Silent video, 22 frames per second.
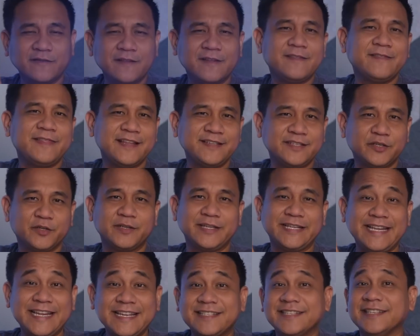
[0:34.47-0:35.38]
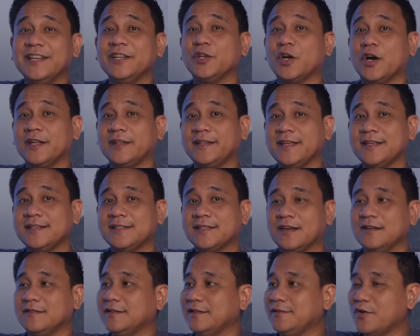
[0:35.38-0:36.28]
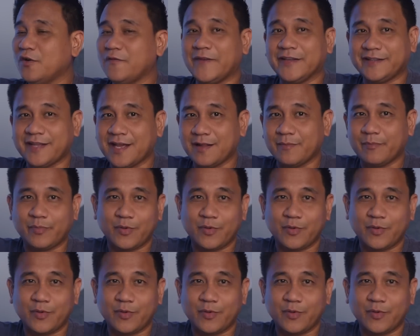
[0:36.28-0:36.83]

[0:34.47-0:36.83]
the things that you'll easily notice on the Nova 10